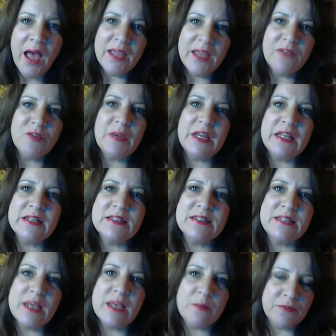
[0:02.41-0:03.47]
everybody, it's
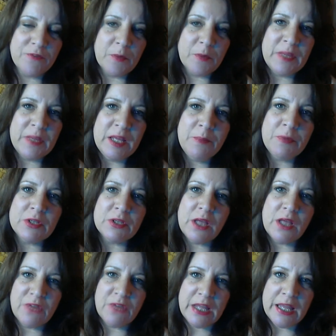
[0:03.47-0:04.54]
Deborah from
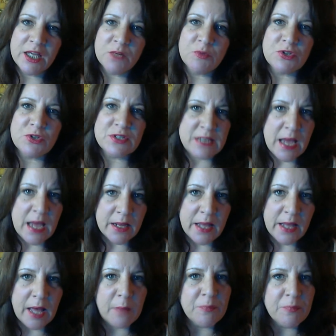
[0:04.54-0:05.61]

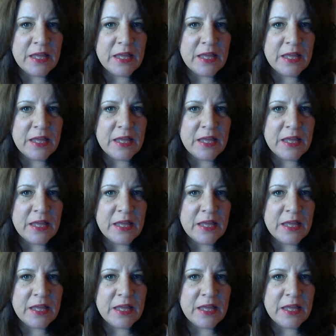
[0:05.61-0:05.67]
PeopleLovingAnimals.com.